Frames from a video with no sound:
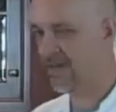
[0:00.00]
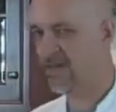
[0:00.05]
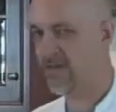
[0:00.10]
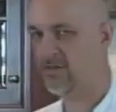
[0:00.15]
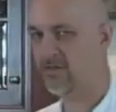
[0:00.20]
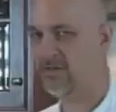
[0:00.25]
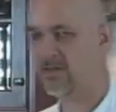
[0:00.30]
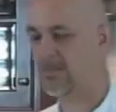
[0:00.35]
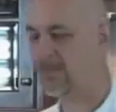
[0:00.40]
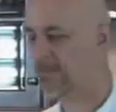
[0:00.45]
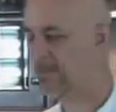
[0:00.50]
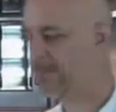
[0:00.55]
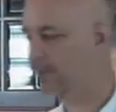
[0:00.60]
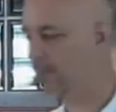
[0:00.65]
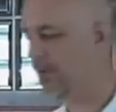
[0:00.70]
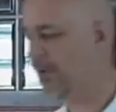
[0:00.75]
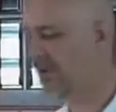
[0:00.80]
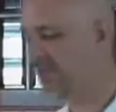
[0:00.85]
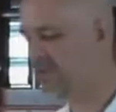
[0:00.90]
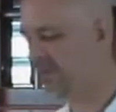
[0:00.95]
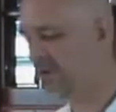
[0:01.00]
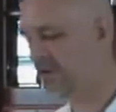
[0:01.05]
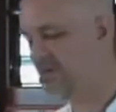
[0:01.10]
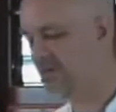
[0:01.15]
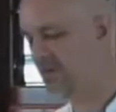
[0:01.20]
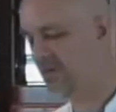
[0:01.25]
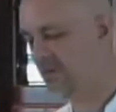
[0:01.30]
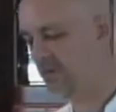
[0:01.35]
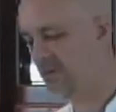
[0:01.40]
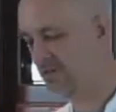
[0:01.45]
I know some people, when it
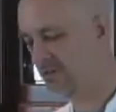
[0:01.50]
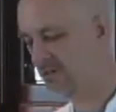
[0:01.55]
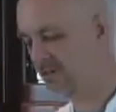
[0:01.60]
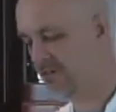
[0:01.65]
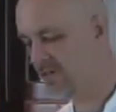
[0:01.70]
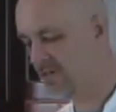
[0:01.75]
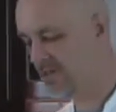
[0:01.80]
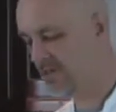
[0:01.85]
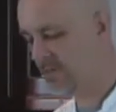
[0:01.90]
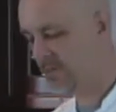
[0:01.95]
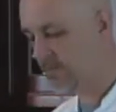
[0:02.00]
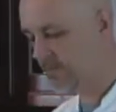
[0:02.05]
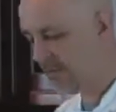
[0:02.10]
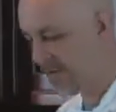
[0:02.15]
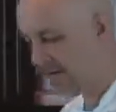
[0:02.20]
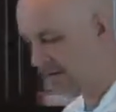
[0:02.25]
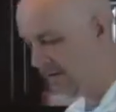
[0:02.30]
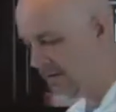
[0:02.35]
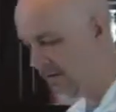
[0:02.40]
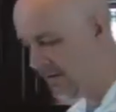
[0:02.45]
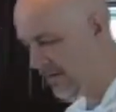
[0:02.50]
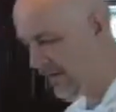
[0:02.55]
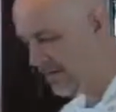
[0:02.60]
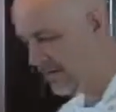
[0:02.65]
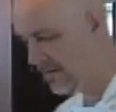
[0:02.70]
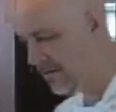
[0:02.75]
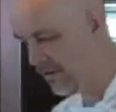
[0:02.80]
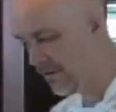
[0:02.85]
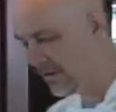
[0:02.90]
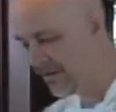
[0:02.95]
starts to spit and
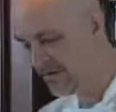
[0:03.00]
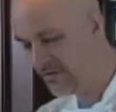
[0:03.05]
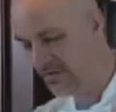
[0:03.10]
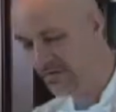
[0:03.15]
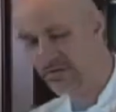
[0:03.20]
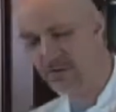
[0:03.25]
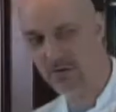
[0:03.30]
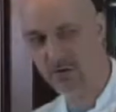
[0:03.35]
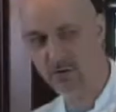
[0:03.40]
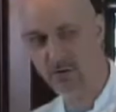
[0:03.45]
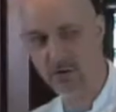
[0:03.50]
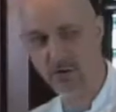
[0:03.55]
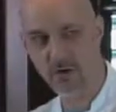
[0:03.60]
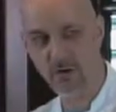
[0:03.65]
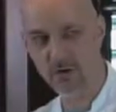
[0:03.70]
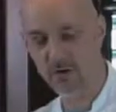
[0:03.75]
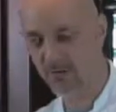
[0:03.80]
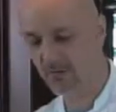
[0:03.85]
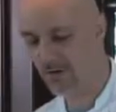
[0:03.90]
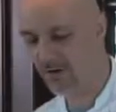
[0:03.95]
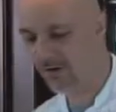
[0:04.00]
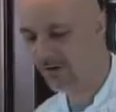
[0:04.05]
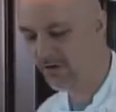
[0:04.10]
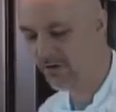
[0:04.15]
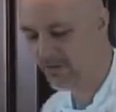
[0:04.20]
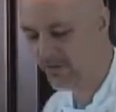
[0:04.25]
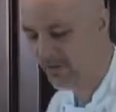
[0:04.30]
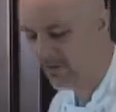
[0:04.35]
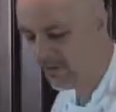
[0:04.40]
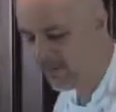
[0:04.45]
the oil starts going all over, it
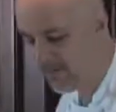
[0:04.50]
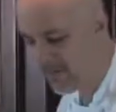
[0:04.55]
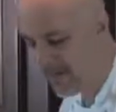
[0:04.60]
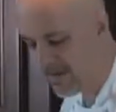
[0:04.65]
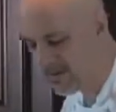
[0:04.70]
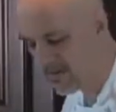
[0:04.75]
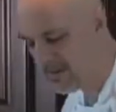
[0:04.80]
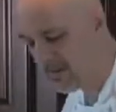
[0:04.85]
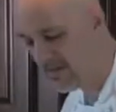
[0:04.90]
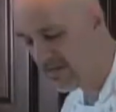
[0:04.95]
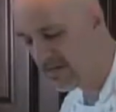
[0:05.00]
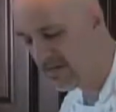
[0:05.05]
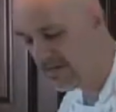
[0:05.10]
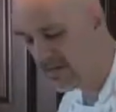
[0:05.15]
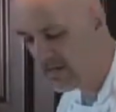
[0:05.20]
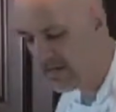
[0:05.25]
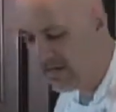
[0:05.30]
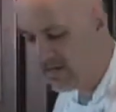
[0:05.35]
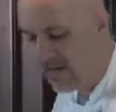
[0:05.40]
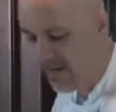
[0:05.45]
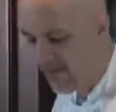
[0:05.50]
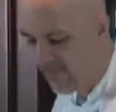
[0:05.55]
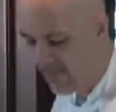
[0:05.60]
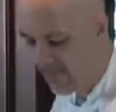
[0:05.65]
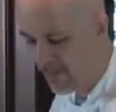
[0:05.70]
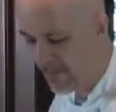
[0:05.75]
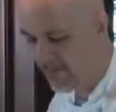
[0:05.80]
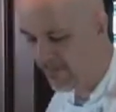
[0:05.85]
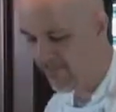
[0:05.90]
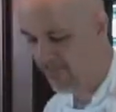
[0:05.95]
looks a little messy.
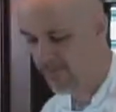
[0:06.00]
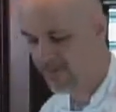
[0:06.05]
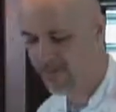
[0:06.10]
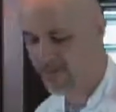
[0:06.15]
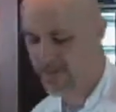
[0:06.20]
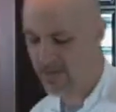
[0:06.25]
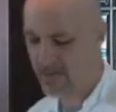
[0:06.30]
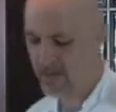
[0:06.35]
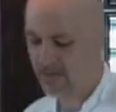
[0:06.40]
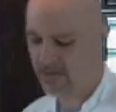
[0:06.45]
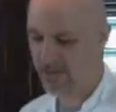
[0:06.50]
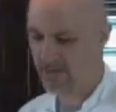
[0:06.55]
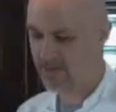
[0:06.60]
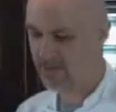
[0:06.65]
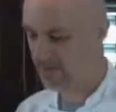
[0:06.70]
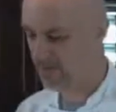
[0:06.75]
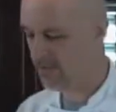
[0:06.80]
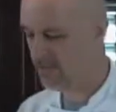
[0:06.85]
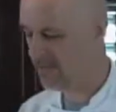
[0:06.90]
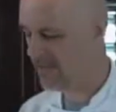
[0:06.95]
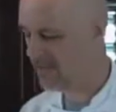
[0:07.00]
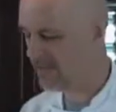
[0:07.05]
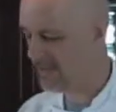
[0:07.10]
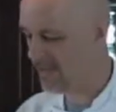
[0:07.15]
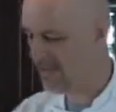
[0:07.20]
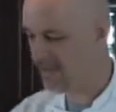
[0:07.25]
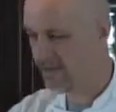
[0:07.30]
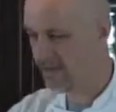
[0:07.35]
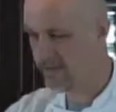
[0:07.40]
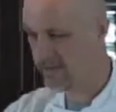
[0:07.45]
Everybody freaks out. They turn the heat
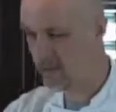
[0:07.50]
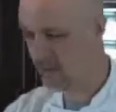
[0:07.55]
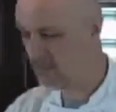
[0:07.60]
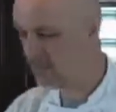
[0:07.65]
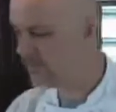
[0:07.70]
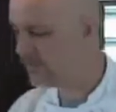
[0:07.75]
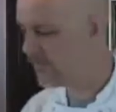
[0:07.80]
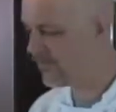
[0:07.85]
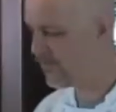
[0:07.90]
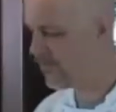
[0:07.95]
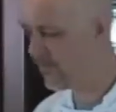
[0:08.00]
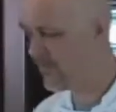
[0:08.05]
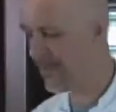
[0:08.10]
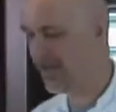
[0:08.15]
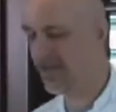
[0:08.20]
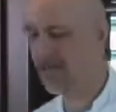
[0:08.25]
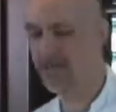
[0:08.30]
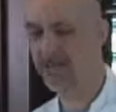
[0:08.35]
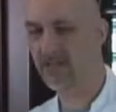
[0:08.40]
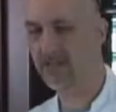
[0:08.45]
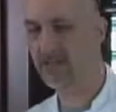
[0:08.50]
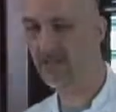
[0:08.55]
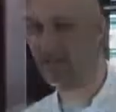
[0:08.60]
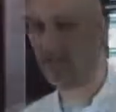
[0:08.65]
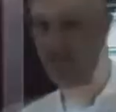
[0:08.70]
down. They start moving their pan. Let